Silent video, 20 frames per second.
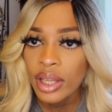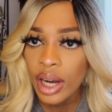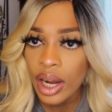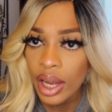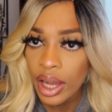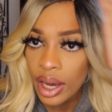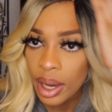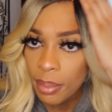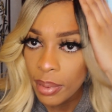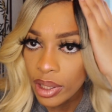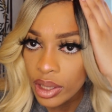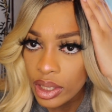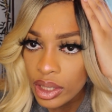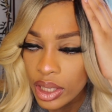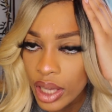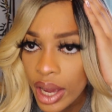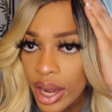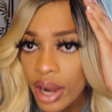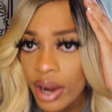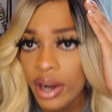that I like about this
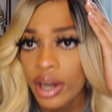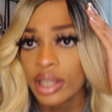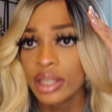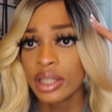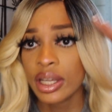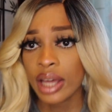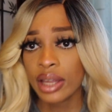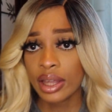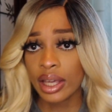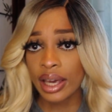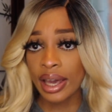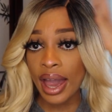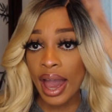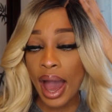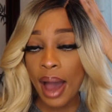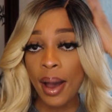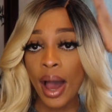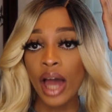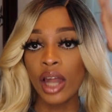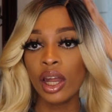hair is that the
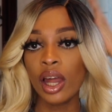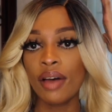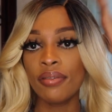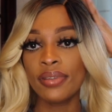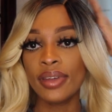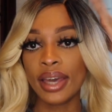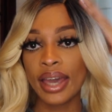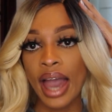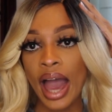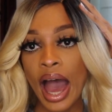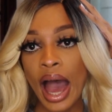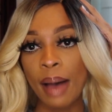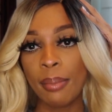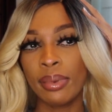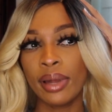cap, I love the cap.